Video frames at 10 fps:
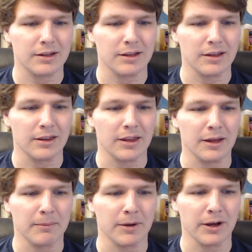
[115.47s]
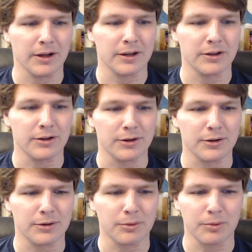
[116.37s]
them on
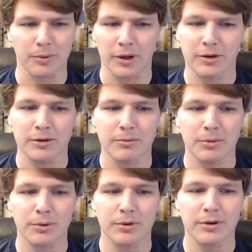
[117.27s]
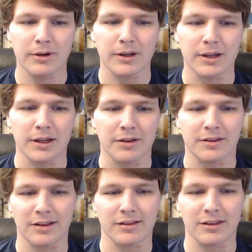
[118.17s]
your welcome board. It
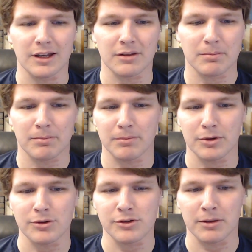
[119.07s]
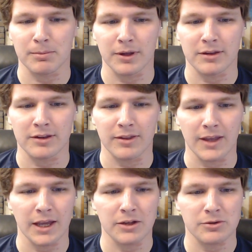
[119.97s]
says that it's usually placed at the
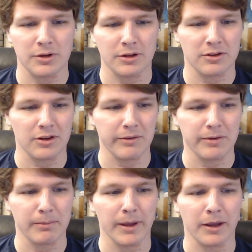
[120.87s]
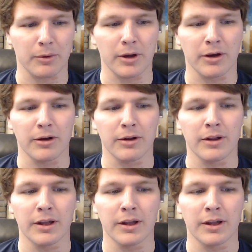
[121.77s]
entrance of the banquet hall